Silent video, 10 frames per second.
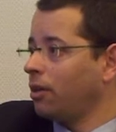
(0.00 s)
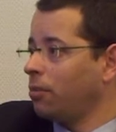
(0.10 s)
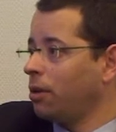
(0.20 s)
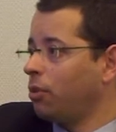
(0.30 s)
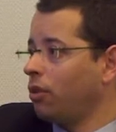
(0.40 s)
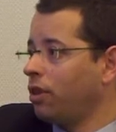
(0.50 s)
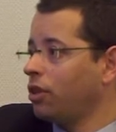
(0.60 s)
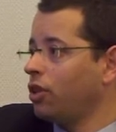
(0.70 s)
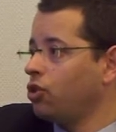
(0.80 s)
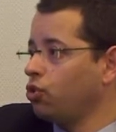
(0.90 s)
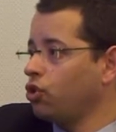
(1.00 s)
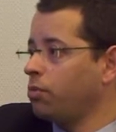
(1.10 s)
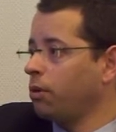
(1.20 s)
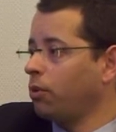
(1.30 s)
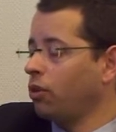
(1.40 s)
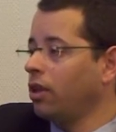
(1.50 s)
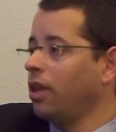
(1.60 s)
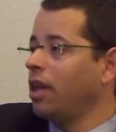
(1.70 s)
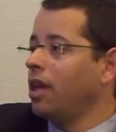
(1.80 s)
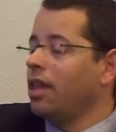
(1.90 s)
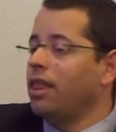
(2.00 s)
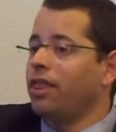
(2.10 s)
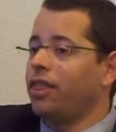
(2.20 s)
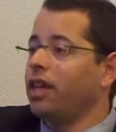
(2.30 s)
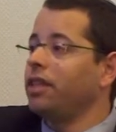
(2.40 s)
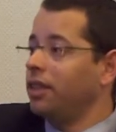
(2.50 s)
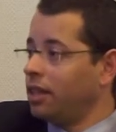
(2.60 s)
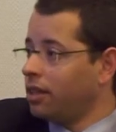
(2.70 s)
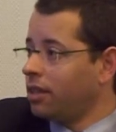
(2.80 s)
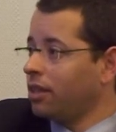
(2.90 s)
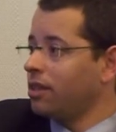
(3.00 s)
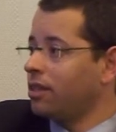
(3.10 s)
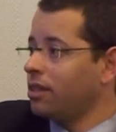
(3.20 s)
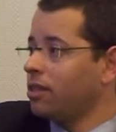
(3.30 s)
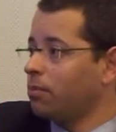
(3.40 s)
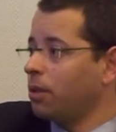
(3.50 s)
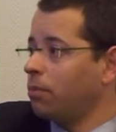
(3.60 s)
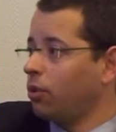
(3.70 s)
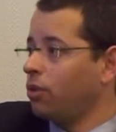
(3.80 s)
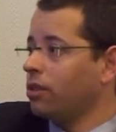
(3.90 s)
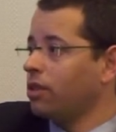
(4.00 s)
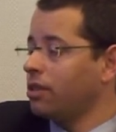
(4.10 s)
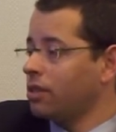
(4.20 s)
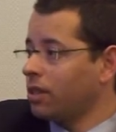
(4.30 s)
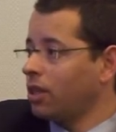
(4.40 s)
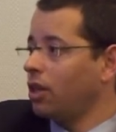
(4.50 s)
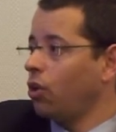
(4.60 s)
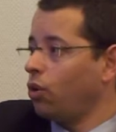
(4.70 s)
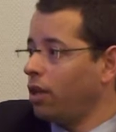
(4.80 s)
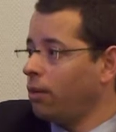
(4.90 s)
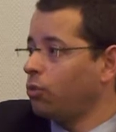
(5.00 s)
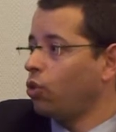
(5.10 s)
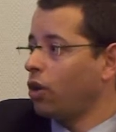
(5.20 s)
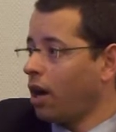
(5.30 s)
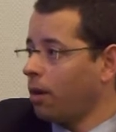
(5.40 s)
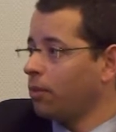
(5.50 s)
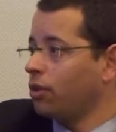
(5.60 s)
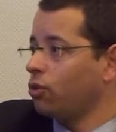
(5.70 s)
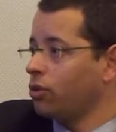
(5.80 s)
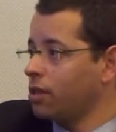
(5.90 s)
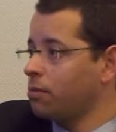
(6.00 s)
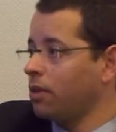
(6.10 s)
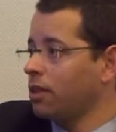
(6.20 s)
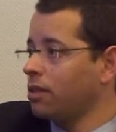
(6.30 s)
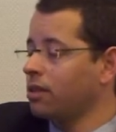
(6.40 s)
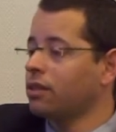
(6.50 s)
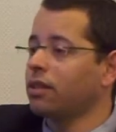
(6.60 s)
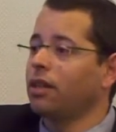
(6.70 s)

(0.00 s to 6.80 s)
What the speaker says: people than the Jewish people, they need these people, these Olim, to come to these places,